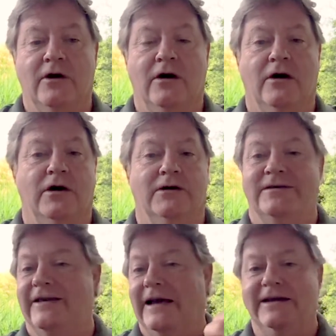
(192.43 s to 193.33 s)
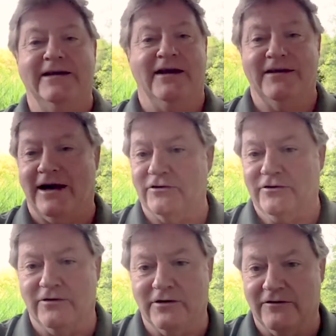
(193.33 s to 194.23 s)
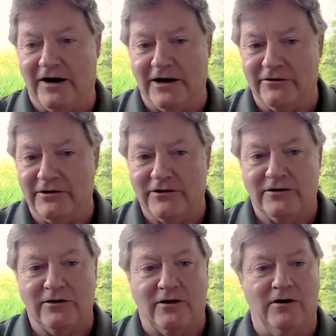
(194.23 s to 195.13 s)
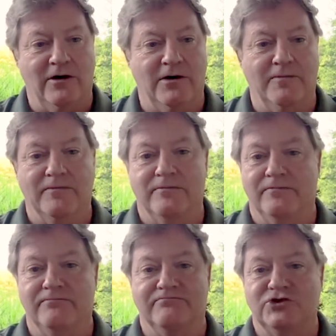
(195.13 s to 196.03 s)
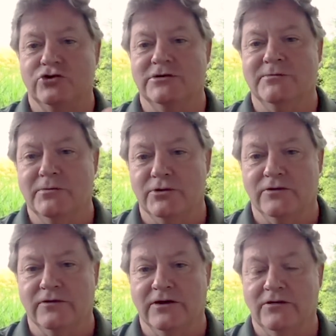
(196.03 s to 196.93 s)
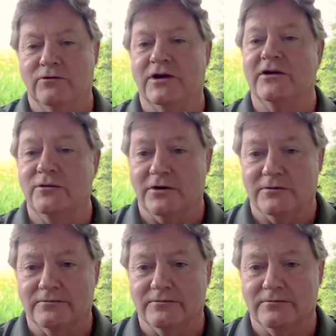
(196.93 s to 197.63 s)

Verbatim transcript: uh, daily death counts for a virus, um, shoot 'em up movies, well, guess what?